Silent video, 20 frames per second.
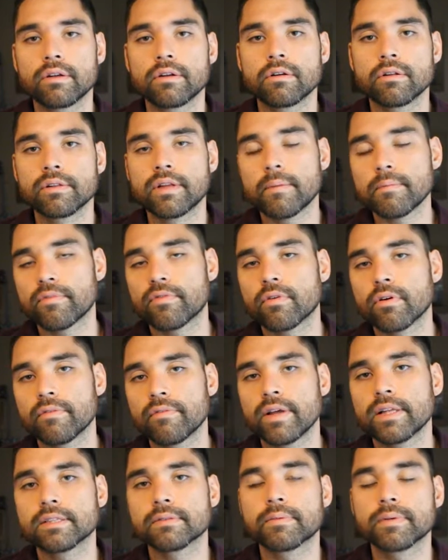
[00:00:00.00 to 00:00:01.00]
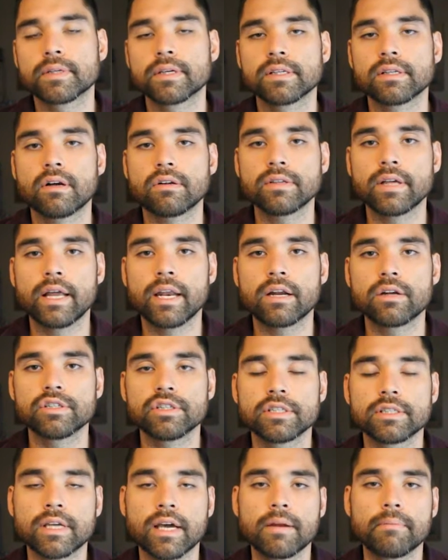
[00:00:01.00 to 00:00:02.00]
the night before events, because all that
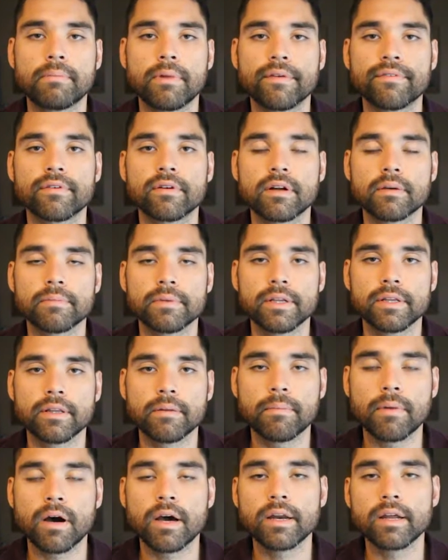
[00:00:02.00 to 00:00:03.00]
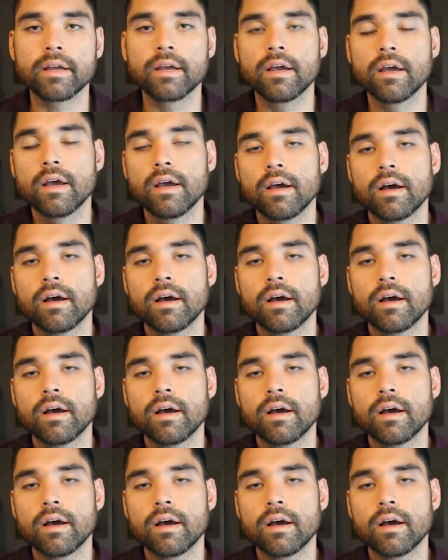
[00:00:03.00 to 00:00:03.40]
energy is kind of buffered up in the body,